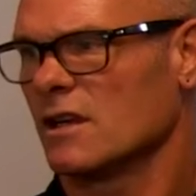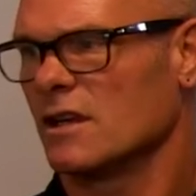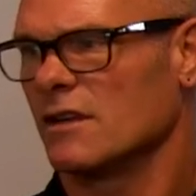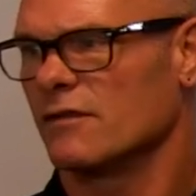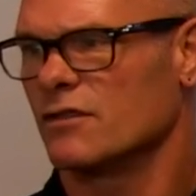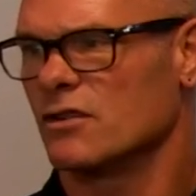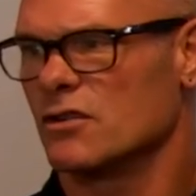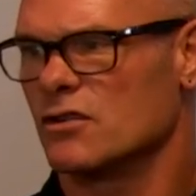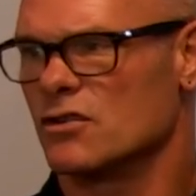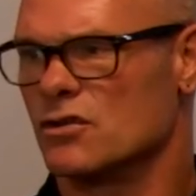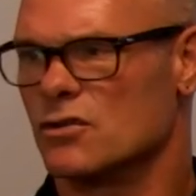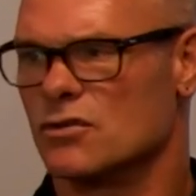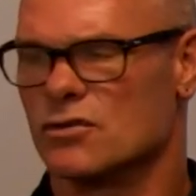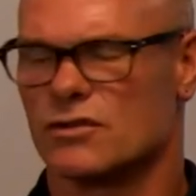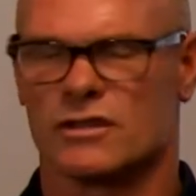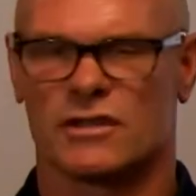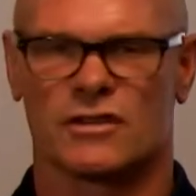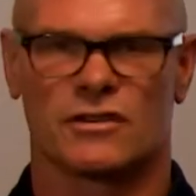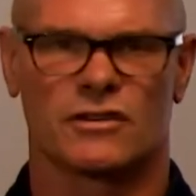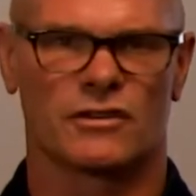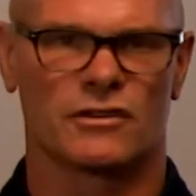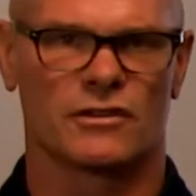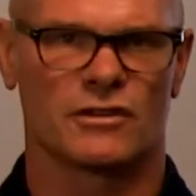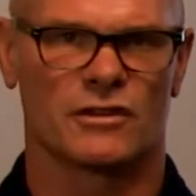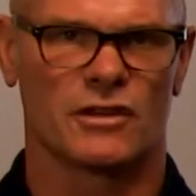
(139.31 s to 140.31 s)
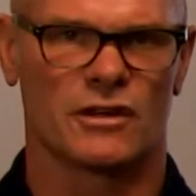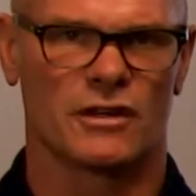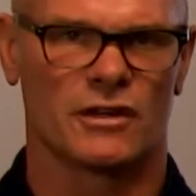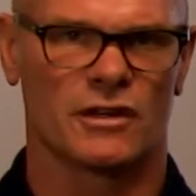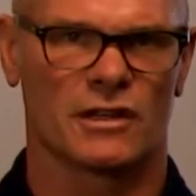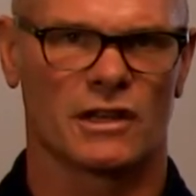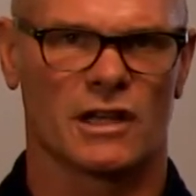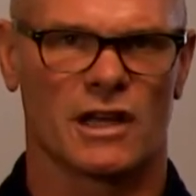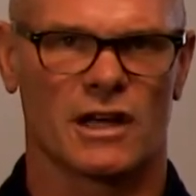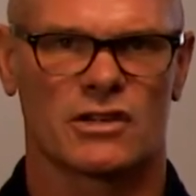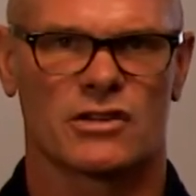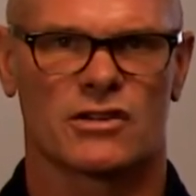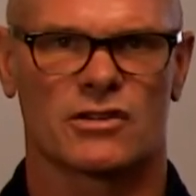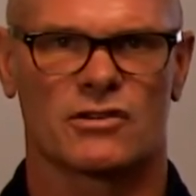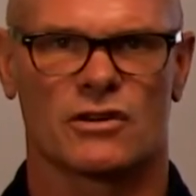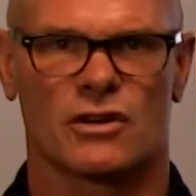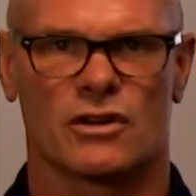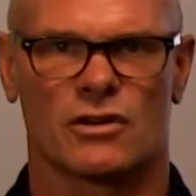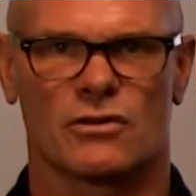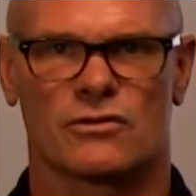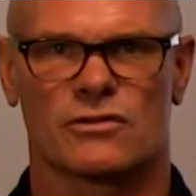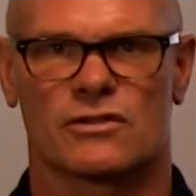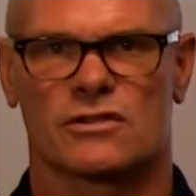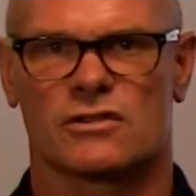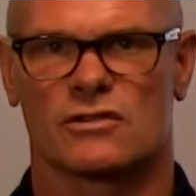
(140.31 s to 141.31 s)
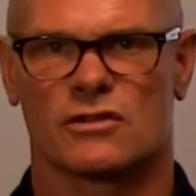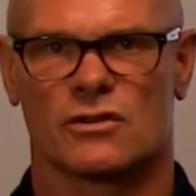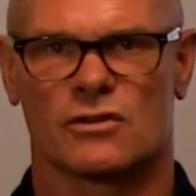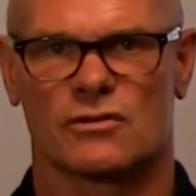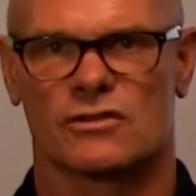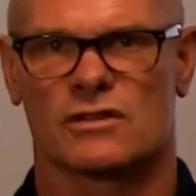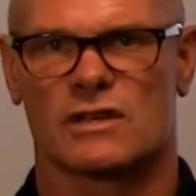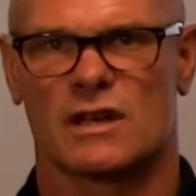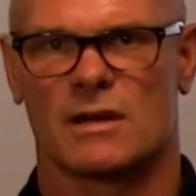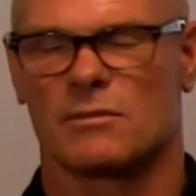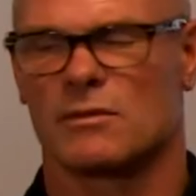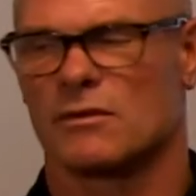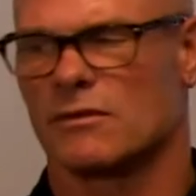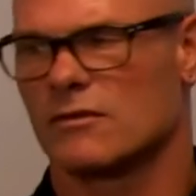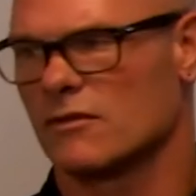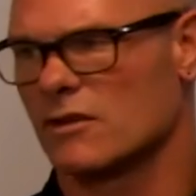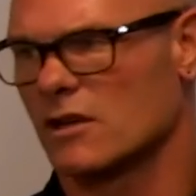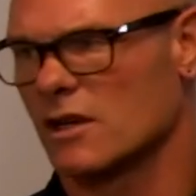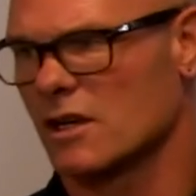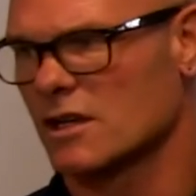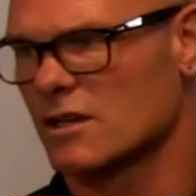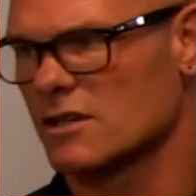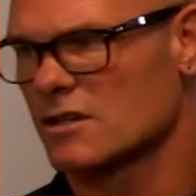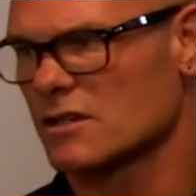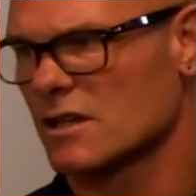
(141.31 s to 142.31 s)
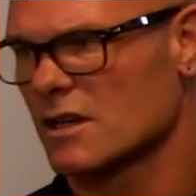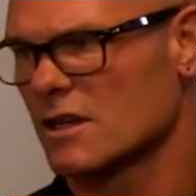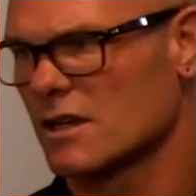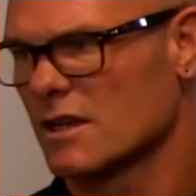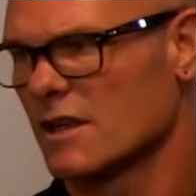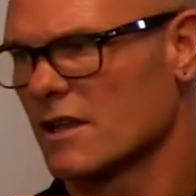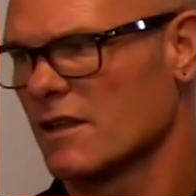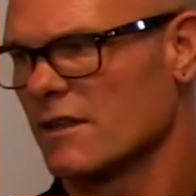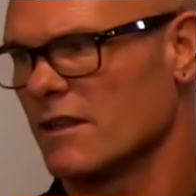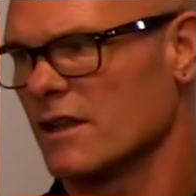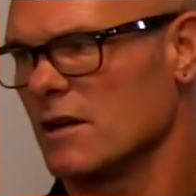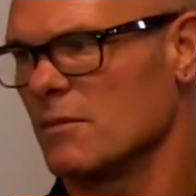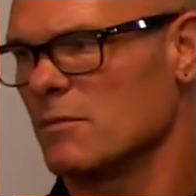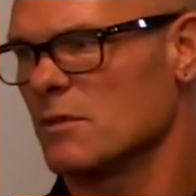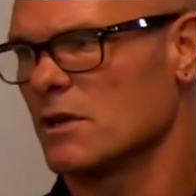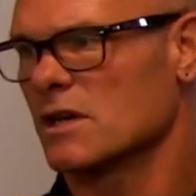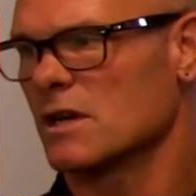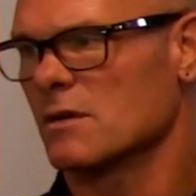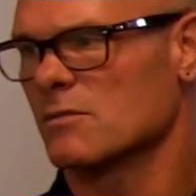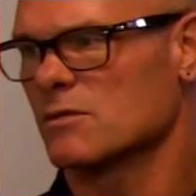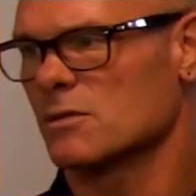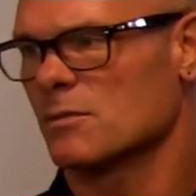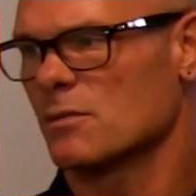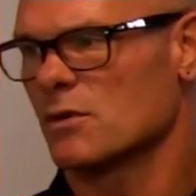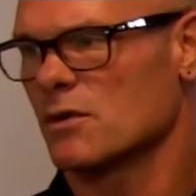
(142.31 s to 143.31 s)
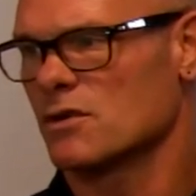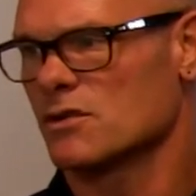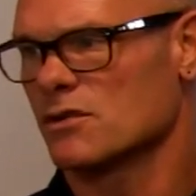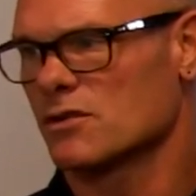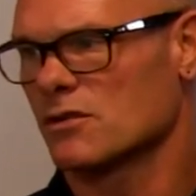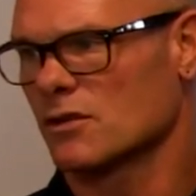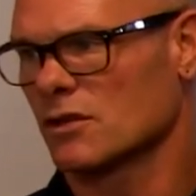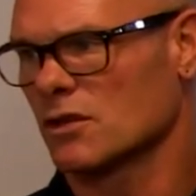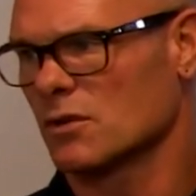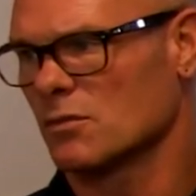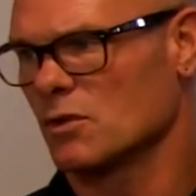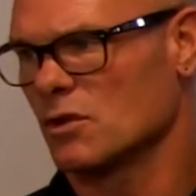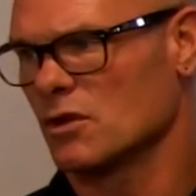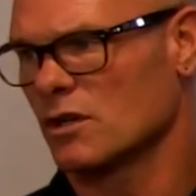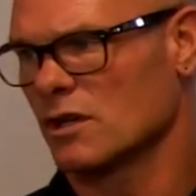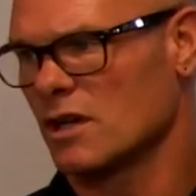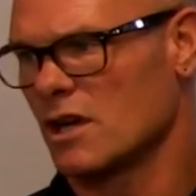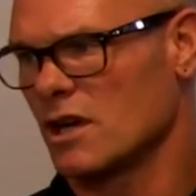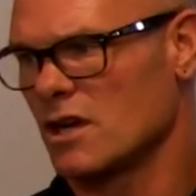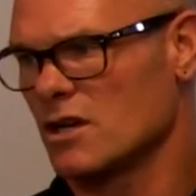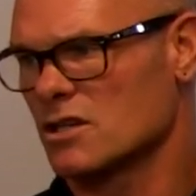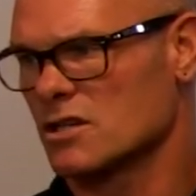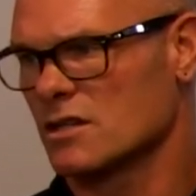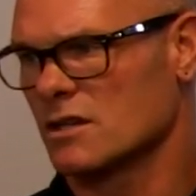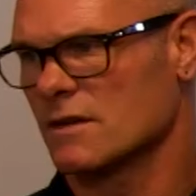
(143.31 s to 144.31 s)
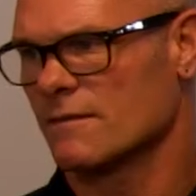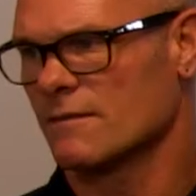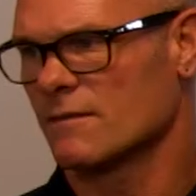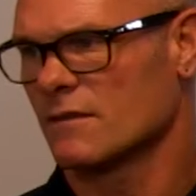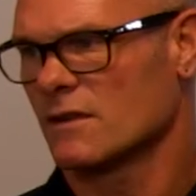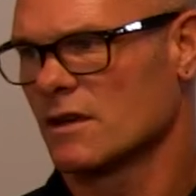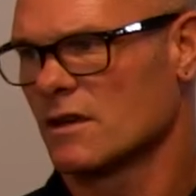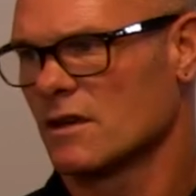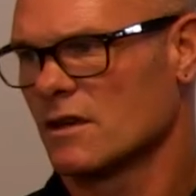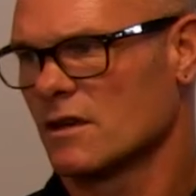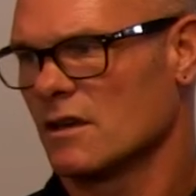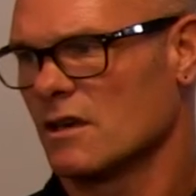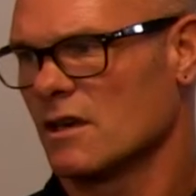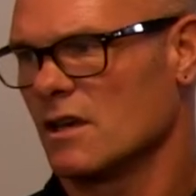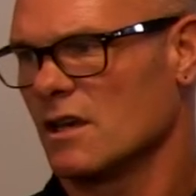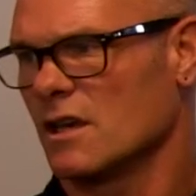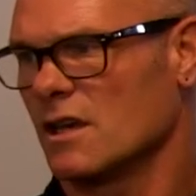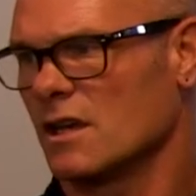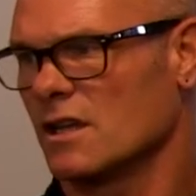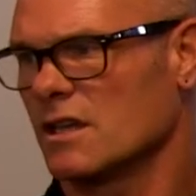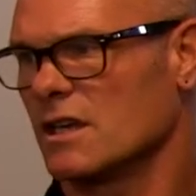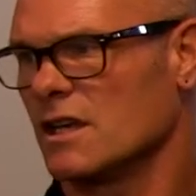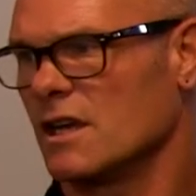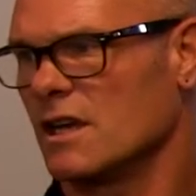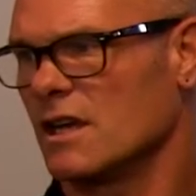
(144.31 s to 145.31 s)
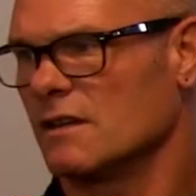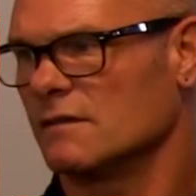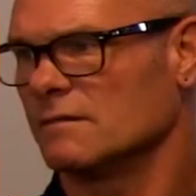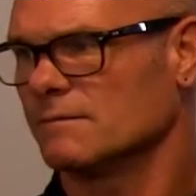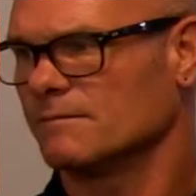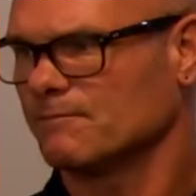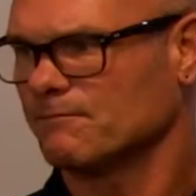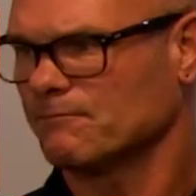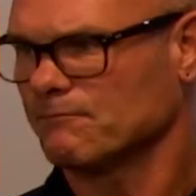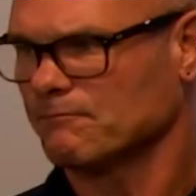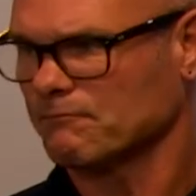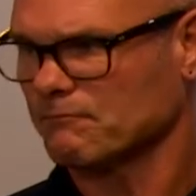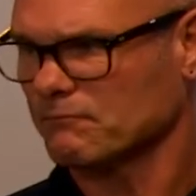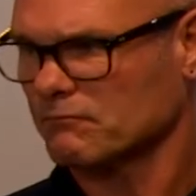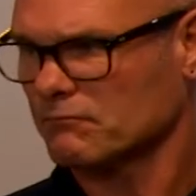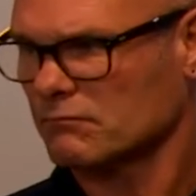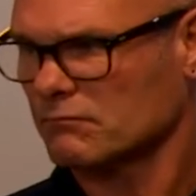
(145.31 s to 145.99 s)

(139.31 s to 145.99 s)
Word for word: if you're using the lecture notes and those type of things, then it becomes a personal communication. And again,